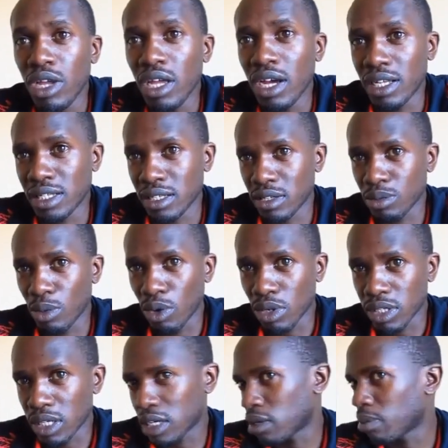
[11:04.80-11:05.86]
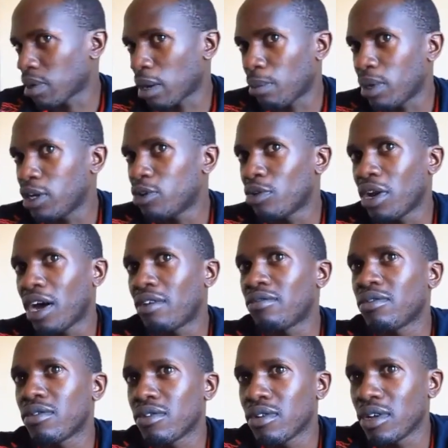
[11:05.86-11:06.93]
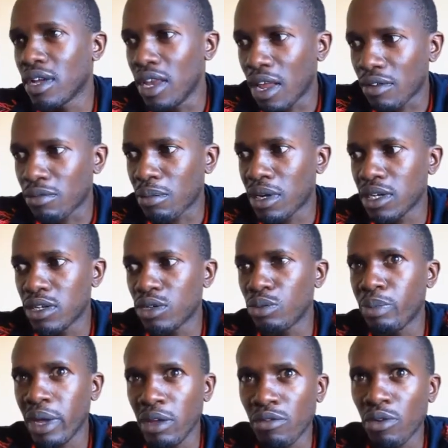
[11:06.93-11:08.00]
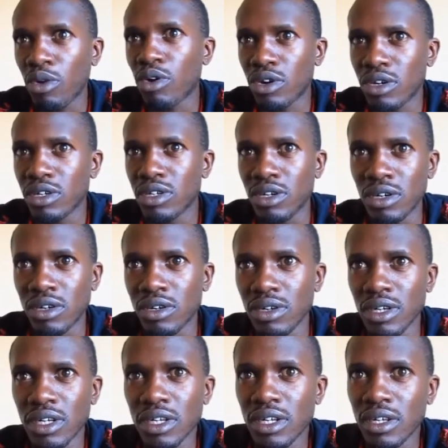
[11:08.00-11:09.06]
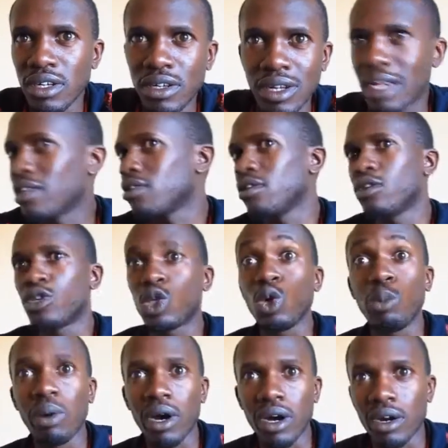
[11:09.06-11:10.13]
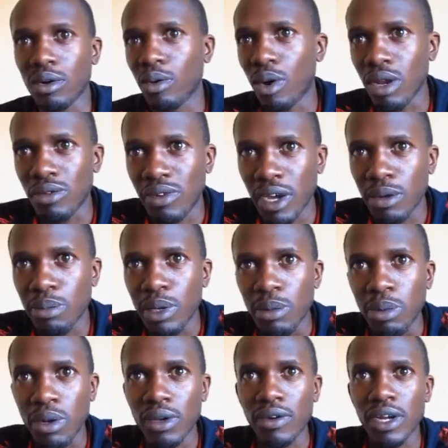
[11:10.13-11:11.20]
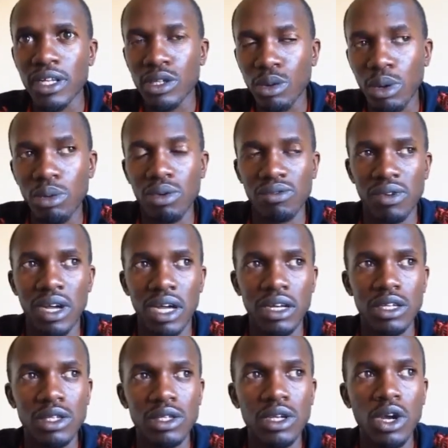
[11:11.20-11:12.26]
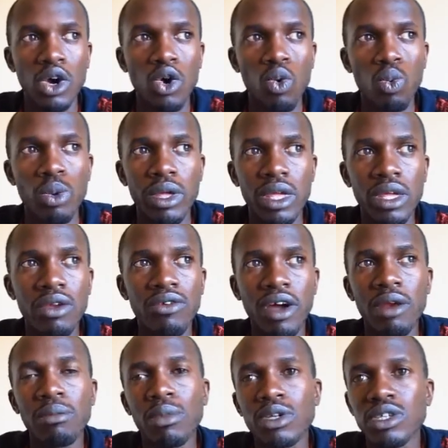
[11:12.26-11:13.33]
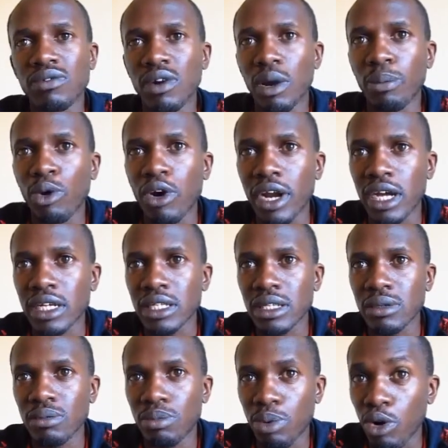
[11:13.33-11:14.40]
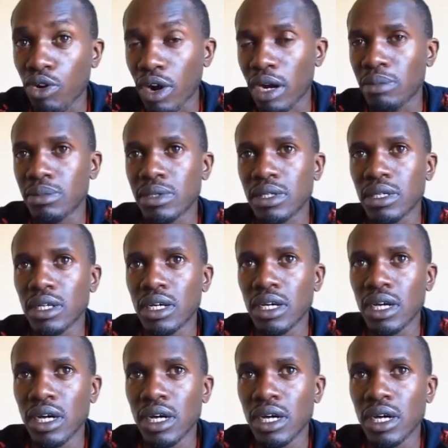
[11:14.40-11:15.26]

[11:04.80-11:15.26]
We, as a small startup company, don't have enough money to pay for, you know, like super qualified people, right? So what we've done is we run most of our programs